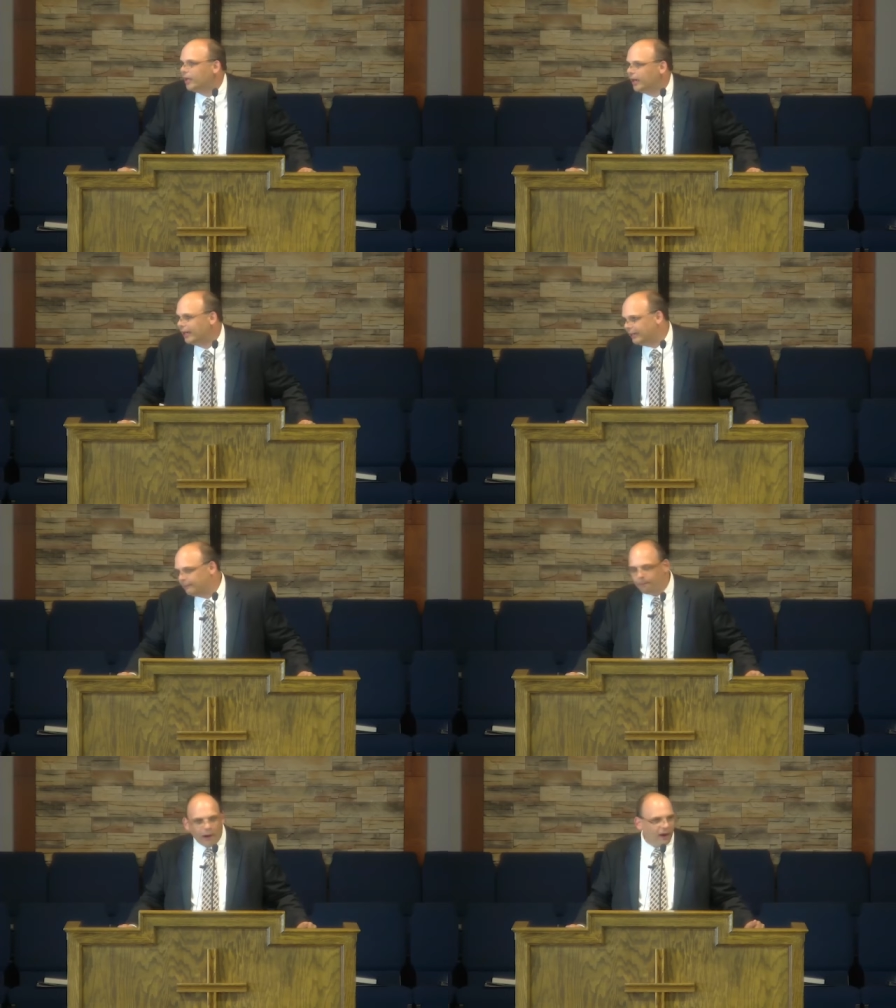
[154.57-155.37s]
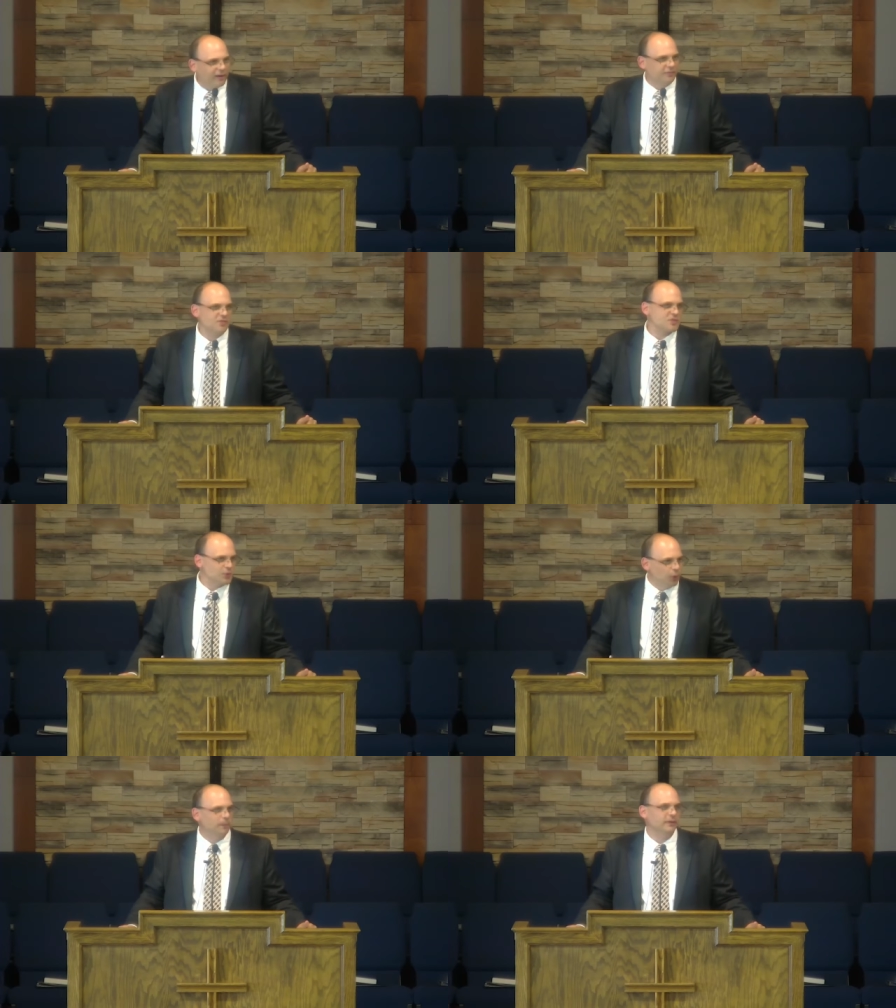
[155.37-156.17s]
uh, pot of
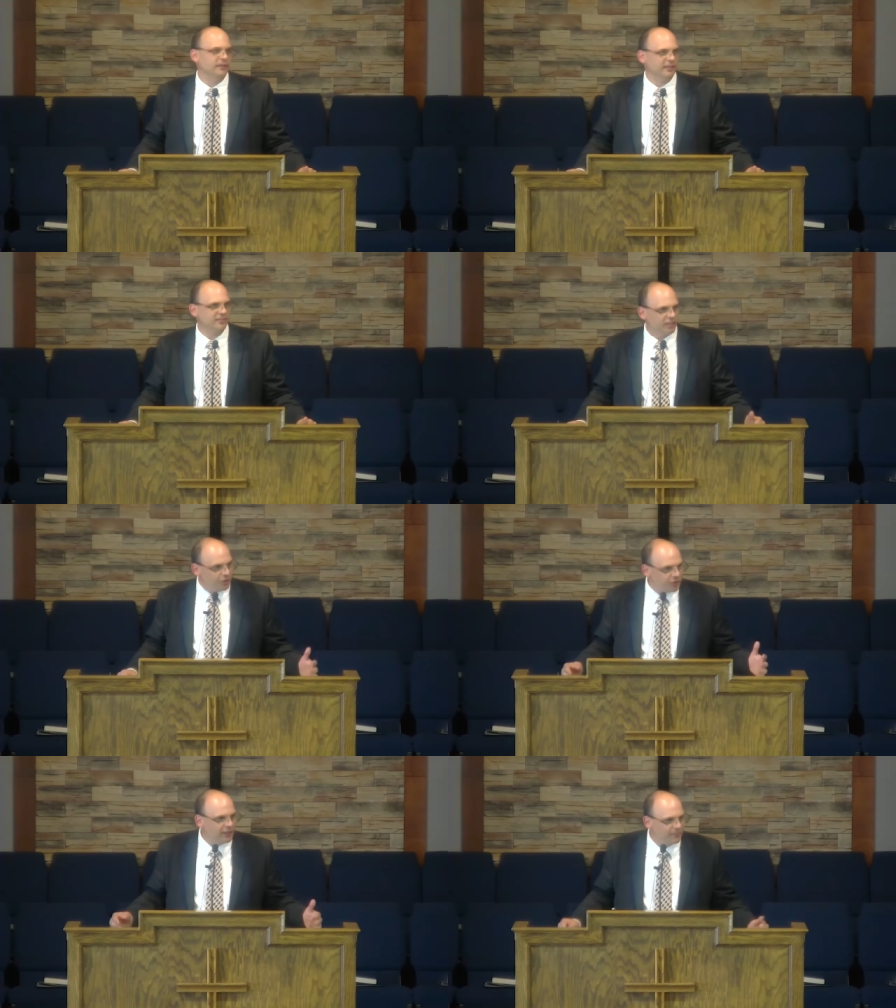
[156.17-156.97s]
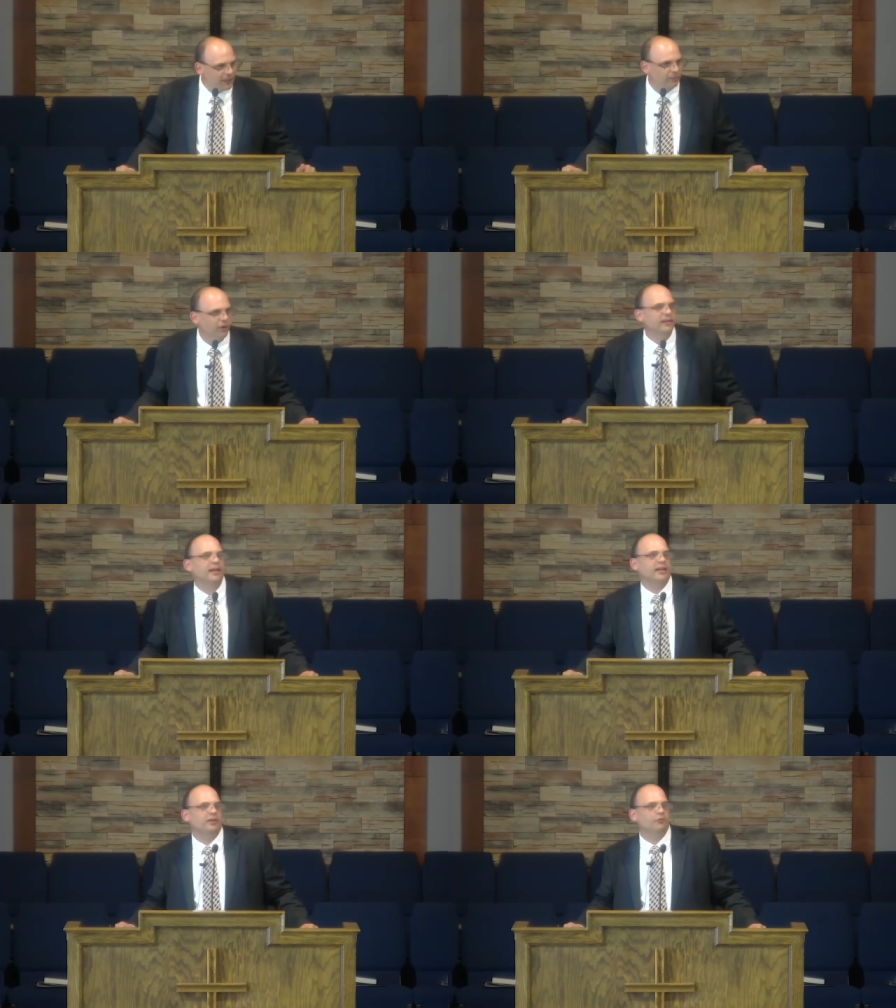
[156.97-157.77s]
soup. And I said, You need me to bring
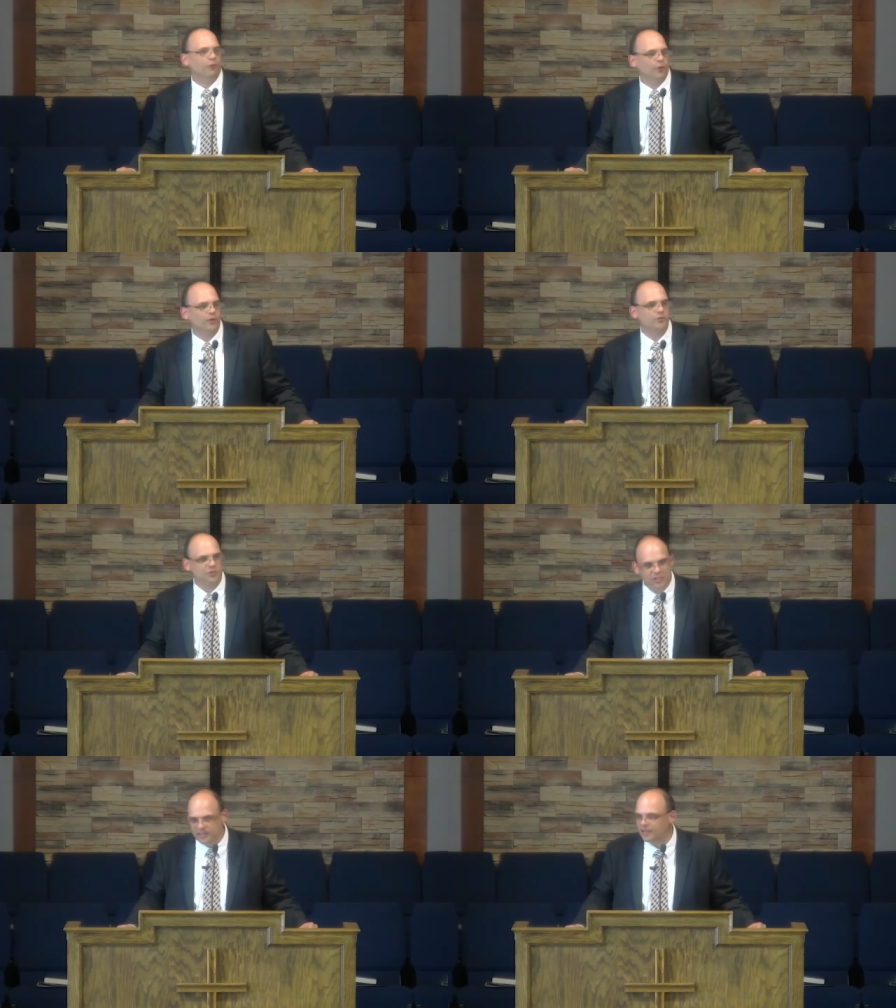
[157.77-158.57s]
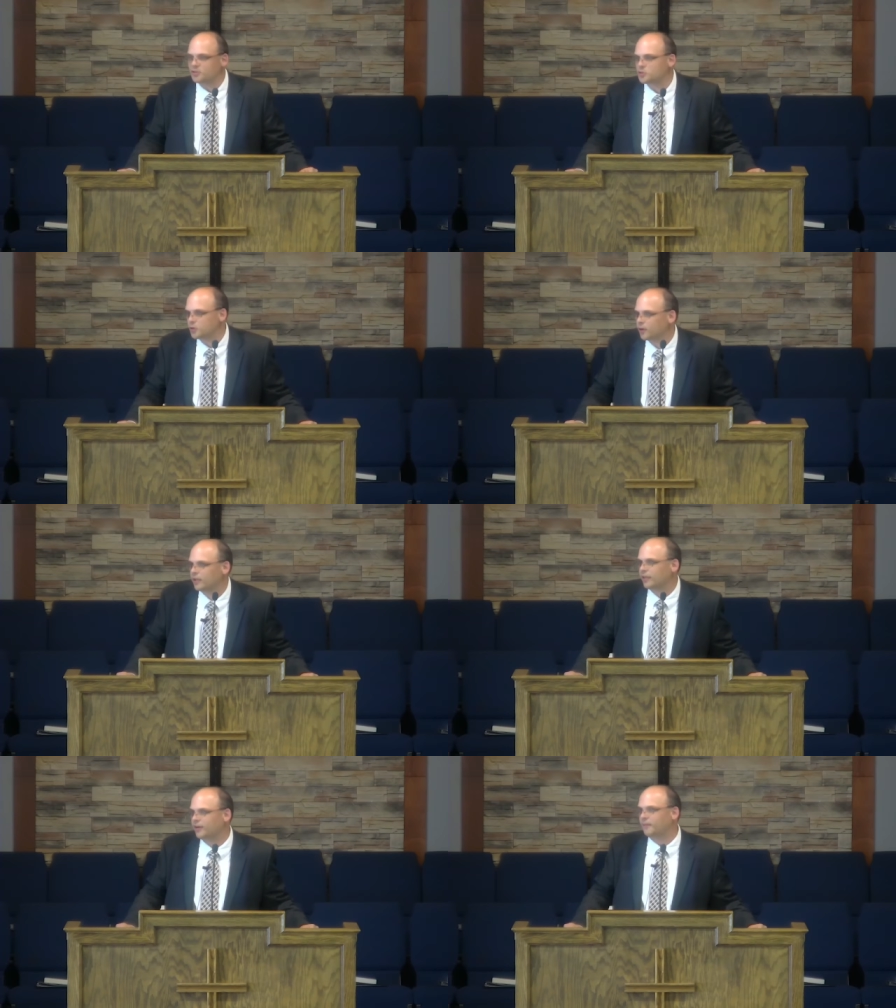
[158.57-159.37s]
that in for you? She said, Sure,
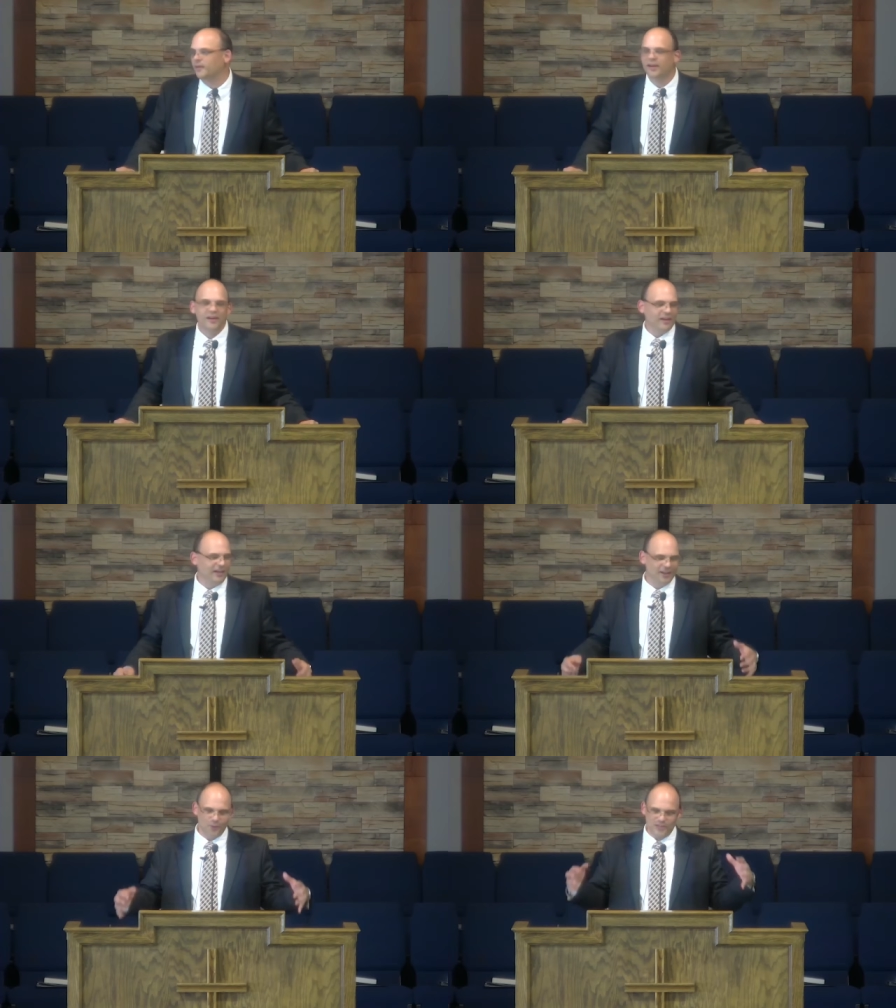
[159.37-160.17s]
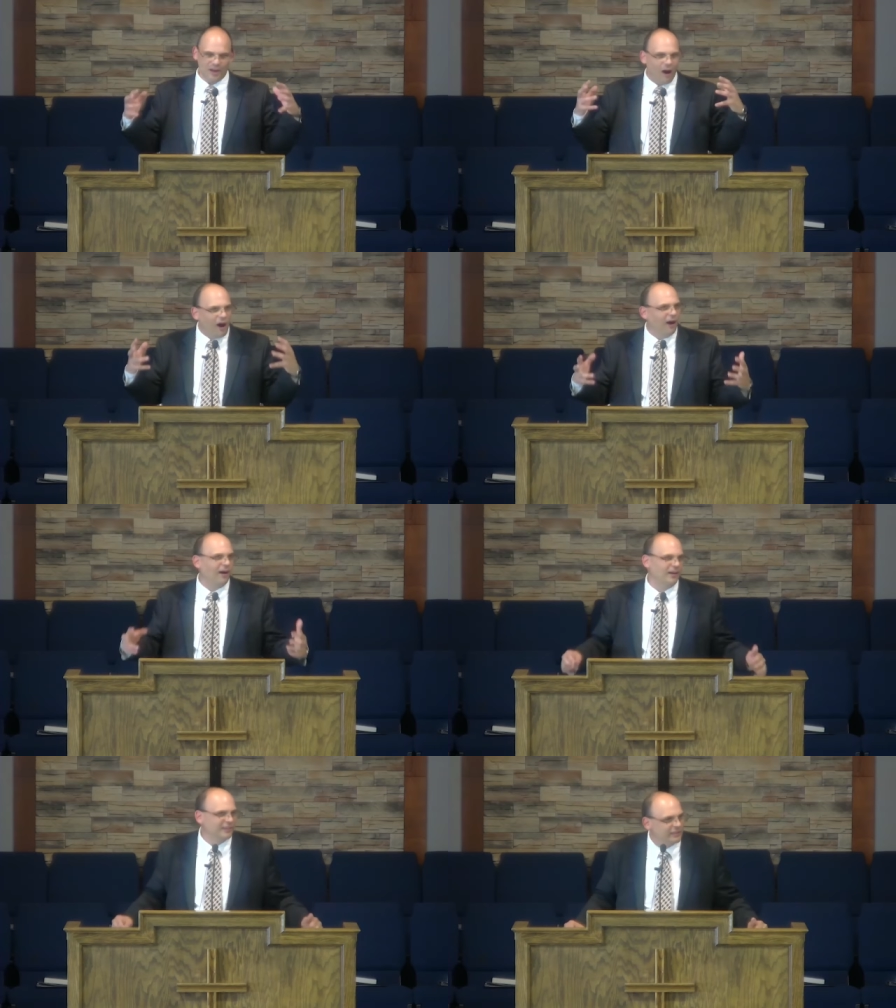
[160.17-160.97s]
you know. And it was
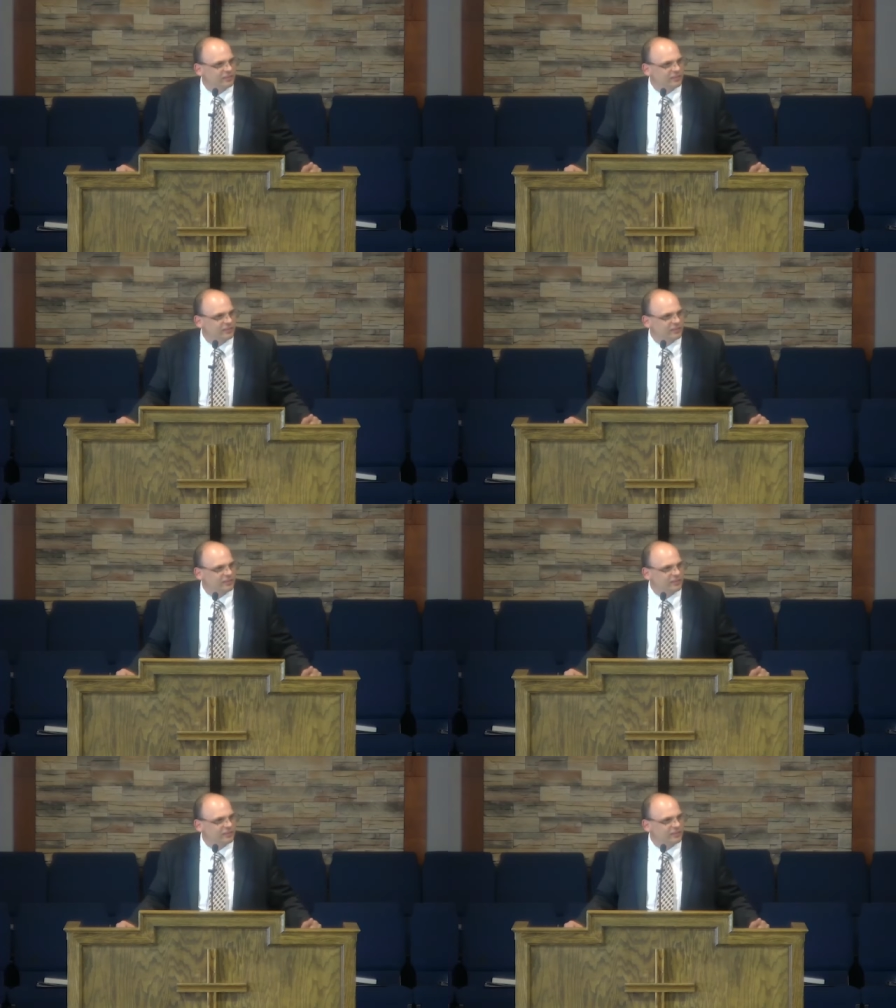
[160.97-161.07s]
hot and